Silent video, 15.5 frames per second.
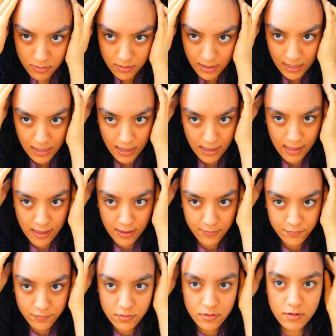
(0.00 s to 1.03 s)
Okay, I
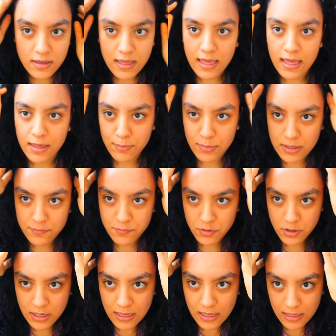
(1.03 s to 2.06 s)
have, okay, big
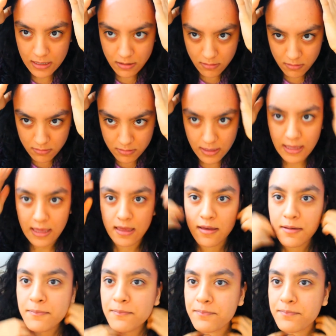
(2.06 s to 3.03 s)
forehead, okay.